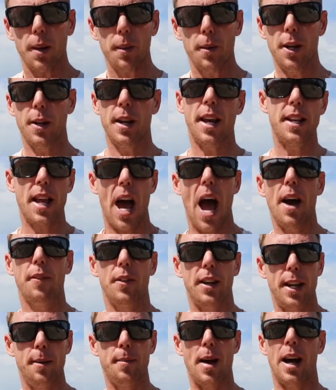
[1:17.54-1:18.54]
you need to have
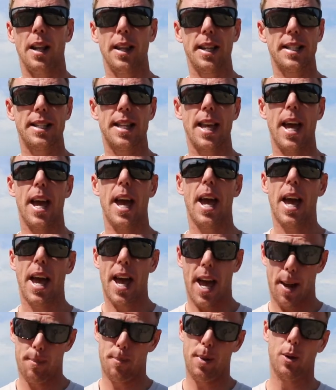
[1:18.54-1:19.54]
an email list there
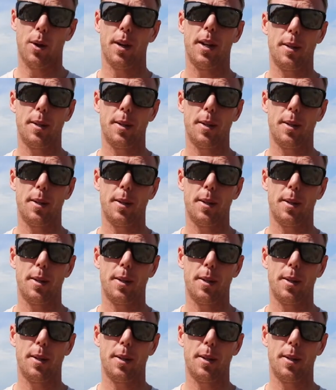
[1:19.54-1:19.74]
and build